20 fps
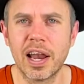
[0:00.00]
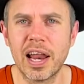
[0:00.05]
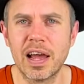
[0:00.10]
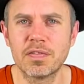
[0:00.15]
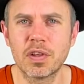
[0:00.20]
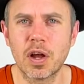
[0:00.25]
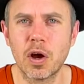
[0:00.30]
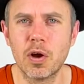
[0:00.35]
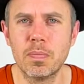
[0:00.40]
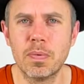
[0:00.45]
left
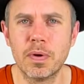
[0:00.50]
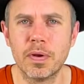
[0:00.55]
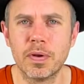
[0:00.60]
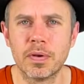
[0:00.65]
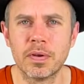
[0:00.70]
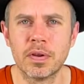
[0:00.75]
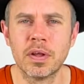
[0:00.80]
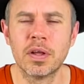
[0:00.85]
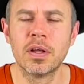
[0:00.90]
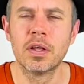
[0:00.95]
open.
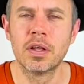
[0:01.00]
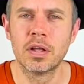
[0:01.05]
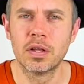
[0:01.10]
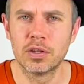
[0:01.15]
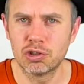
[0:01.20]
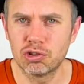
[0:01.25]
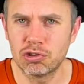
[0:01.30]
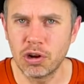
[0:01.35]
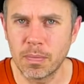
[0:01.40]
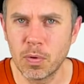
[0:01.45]

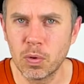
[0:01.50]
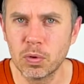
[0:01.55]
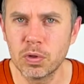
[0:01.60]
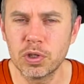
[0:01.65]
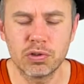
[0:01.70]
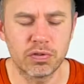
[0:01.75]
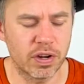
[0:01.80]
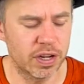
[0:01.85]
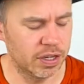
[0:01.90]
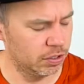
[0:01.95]
Strum all the
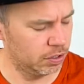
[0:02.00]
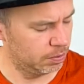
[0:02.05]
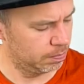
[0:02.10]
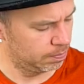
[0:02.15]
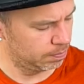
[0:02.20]
strings.